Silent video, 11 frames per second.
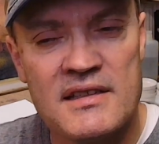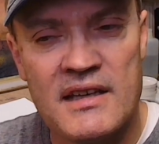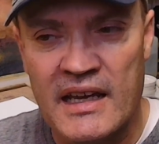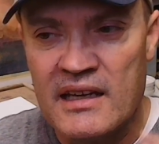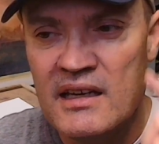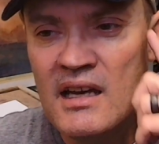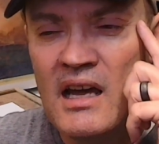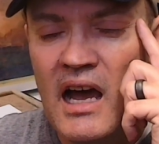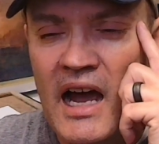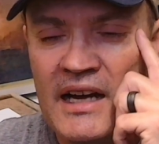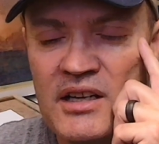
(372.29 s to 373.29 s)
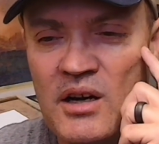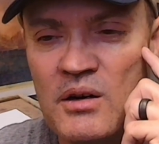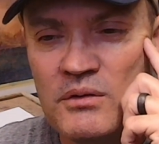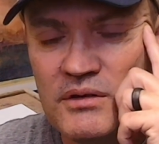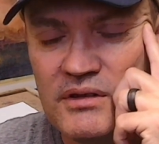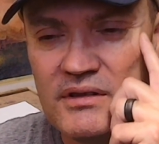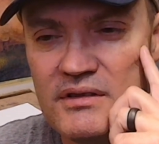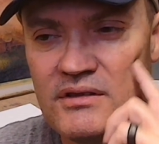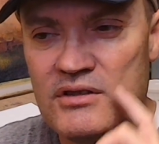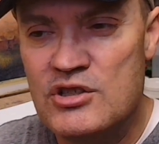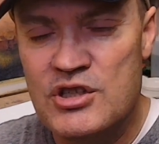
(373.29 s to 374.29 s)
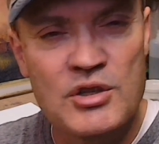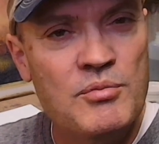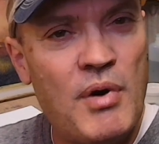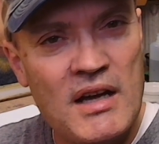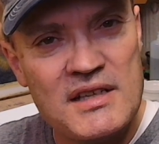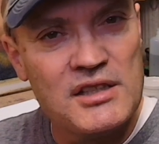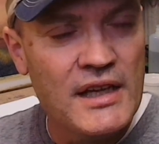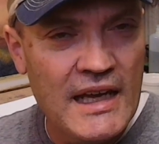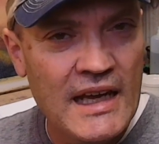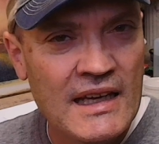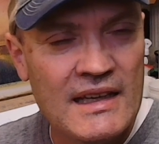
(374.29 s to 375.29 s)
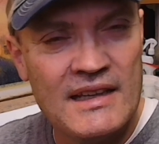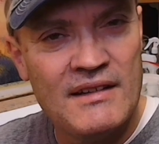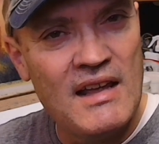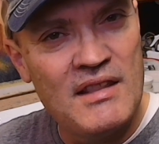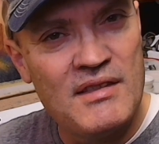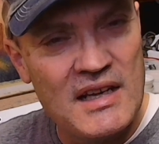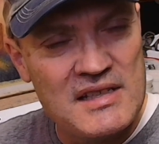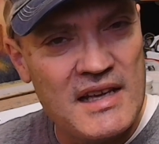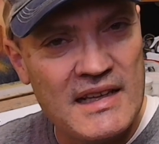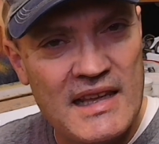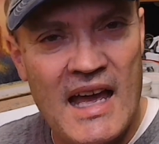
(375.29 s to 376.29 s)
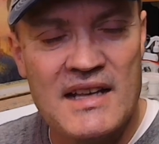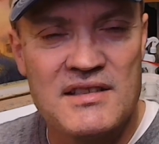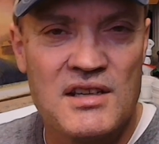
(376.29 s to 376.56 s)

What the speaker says: Like I don't do puzzling and things like that,